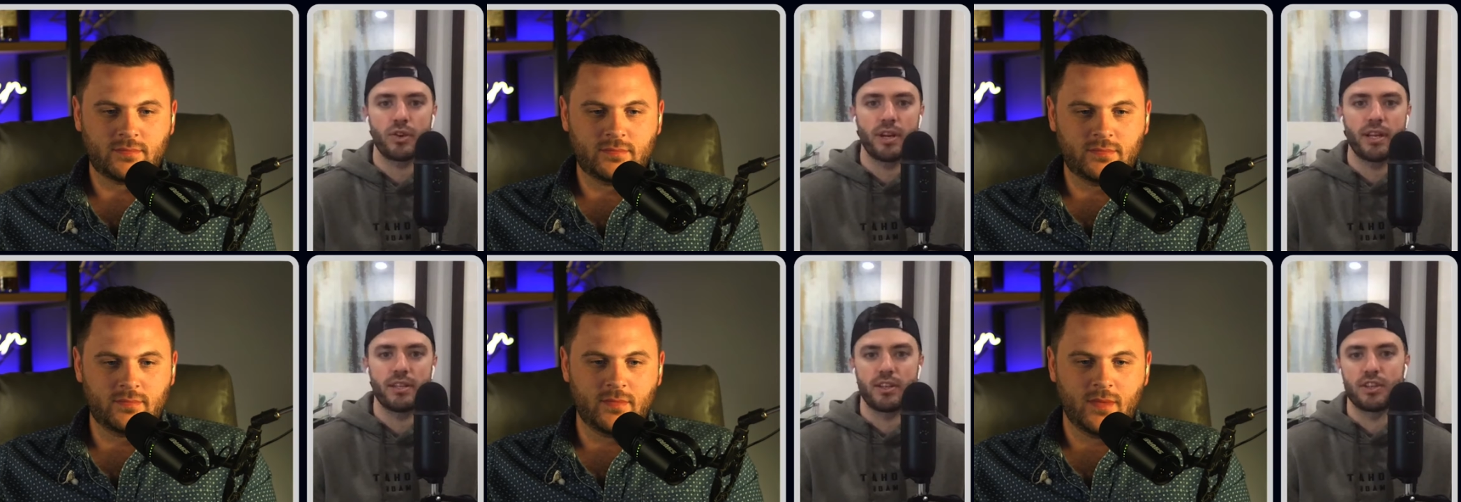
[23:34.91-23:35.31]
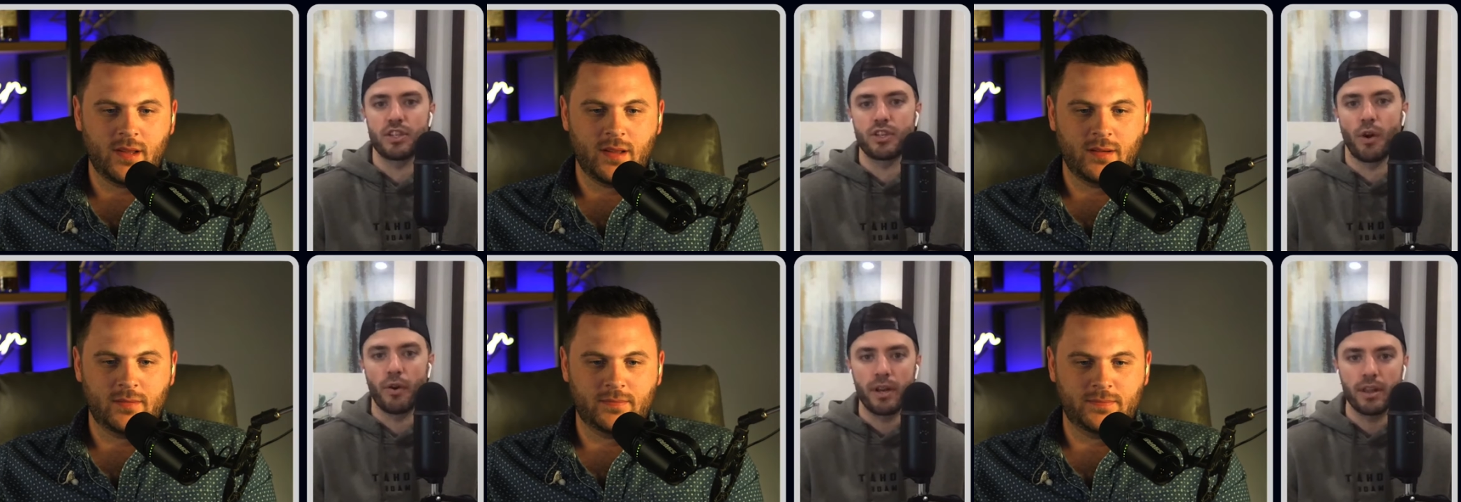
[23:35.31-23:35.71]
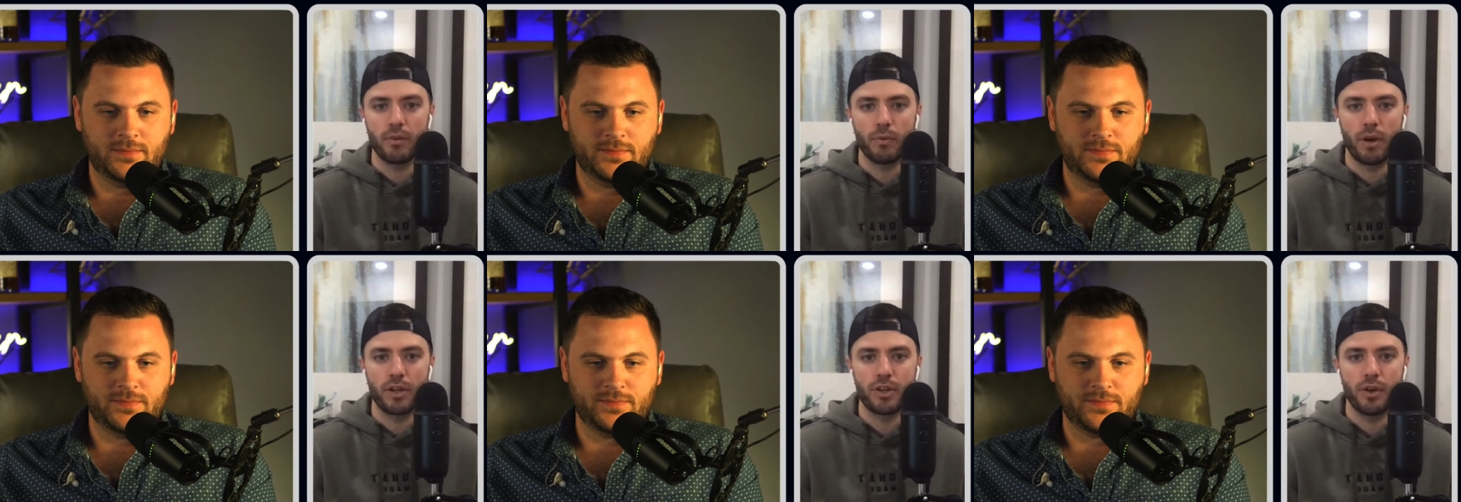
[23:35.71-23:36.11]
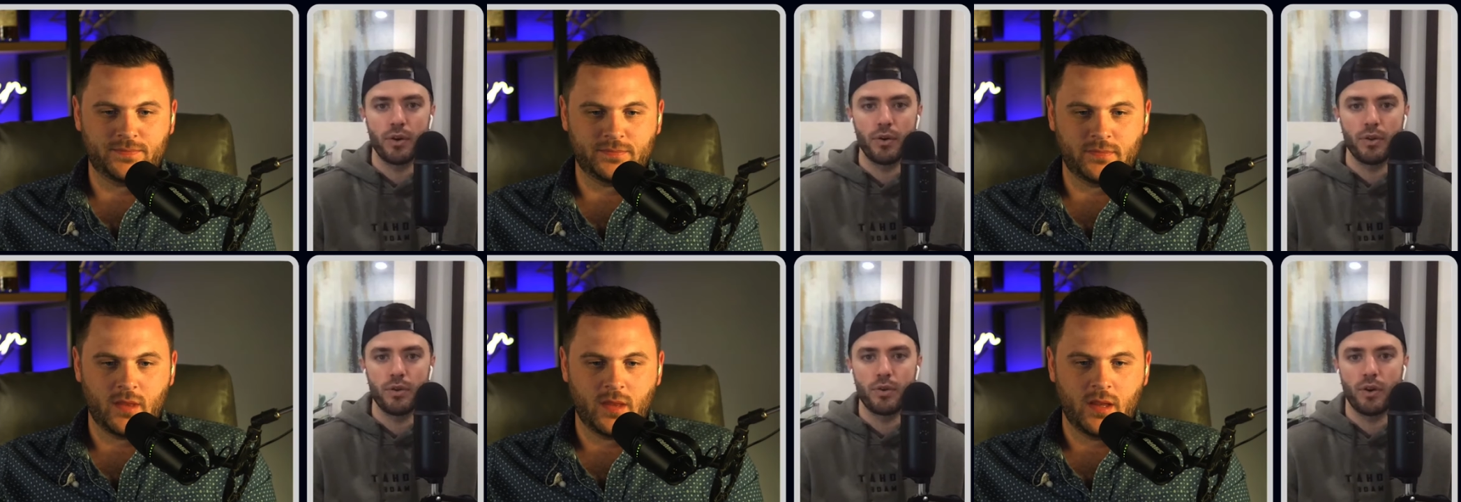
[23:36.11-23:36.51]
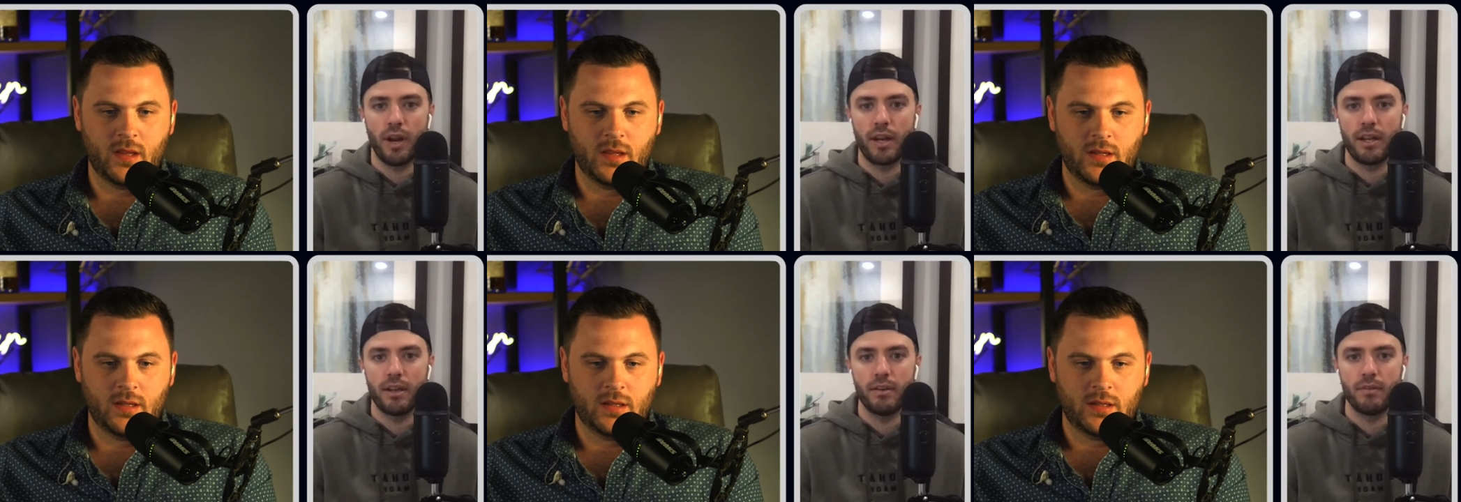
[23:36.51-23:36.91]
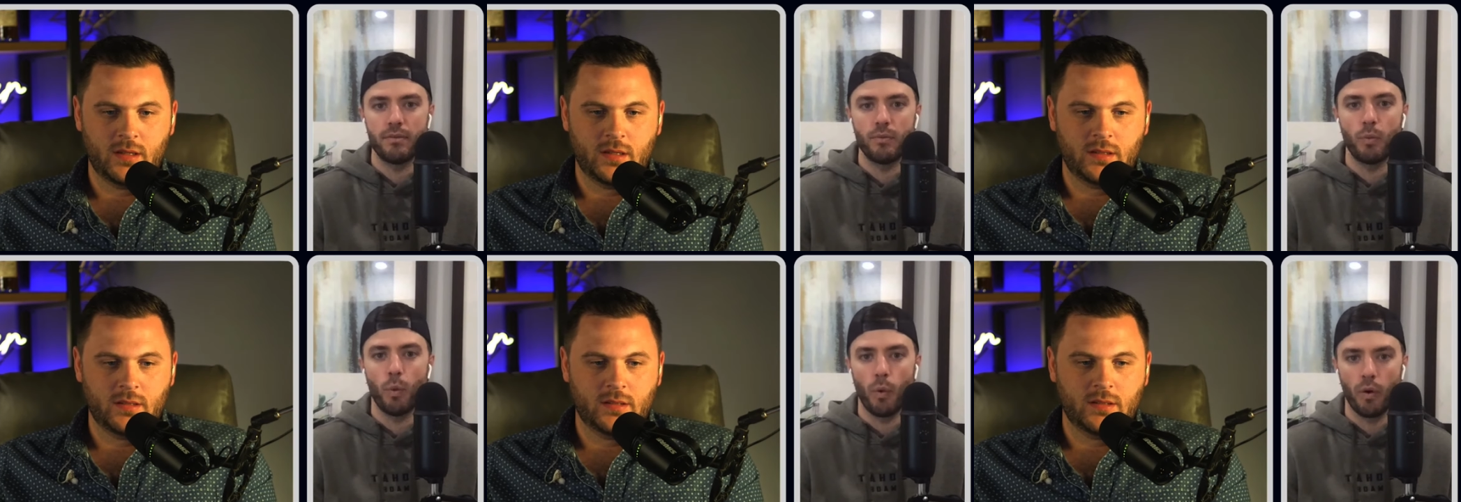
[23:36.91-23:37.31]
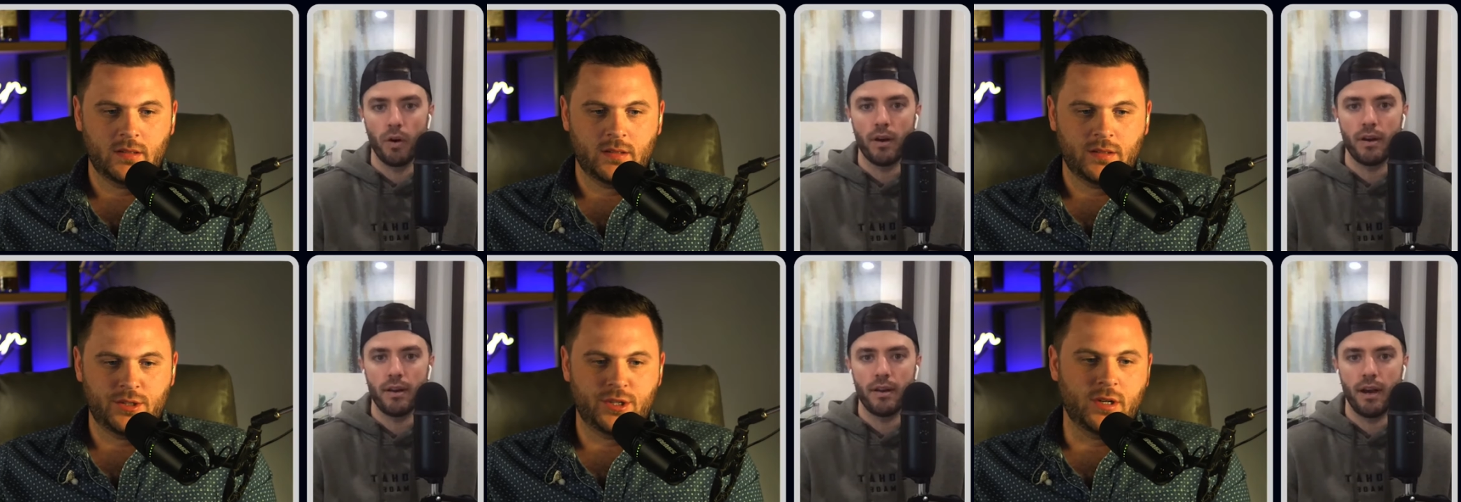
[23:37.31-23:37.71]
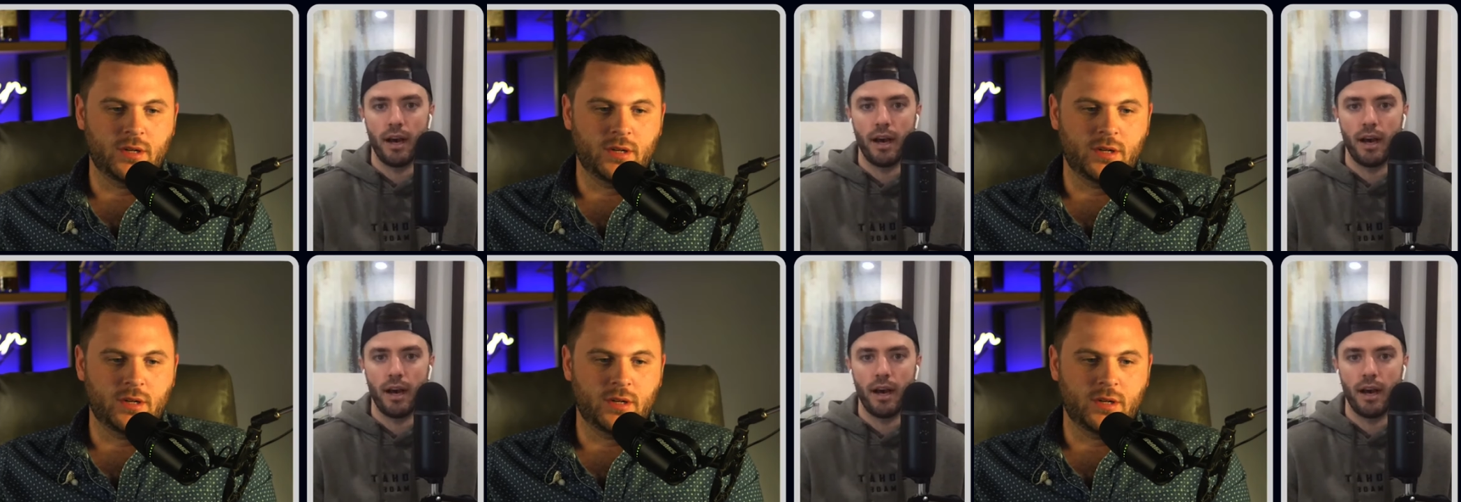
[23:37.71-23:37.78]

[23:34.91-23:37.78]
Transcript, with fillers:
Speaker 1: the strings and starting the Russo-Ukrainian war sure.